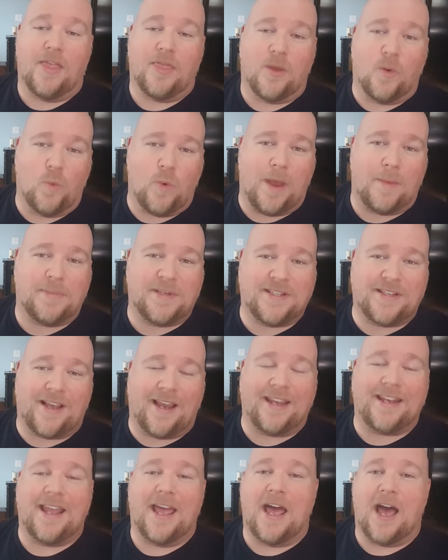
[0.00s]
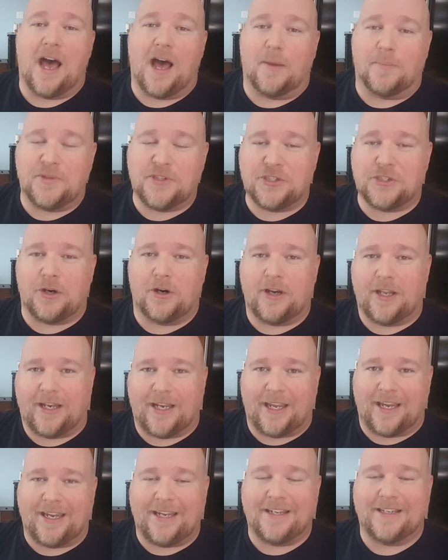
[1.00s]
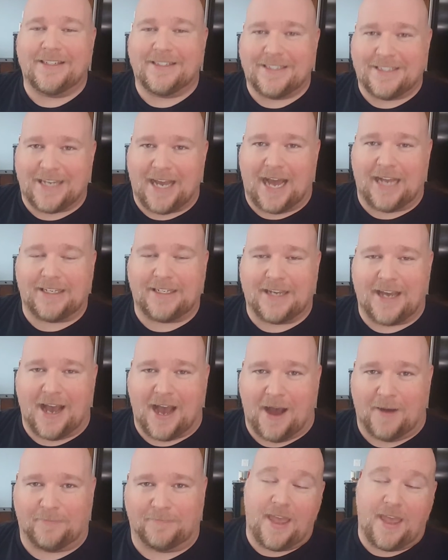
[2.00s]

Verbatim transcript: the website absurdittee.com.